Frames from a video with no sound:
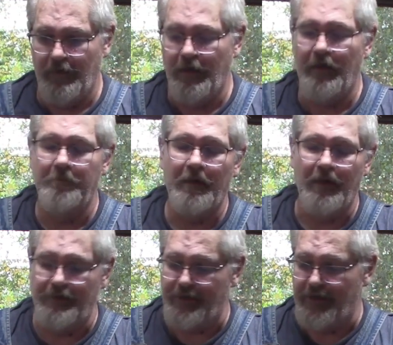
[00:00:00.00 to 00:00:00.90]
I
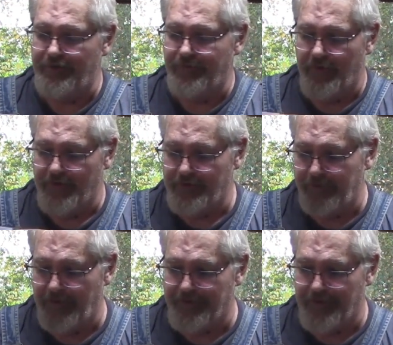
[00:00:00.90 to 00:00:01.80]
apologize for the
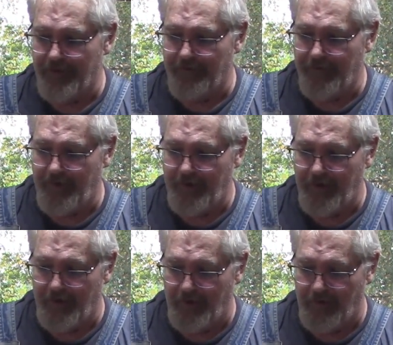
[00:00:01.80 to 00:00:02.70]
splits in the
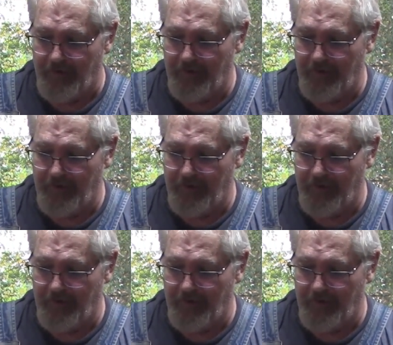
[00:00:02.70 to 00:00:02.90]
video.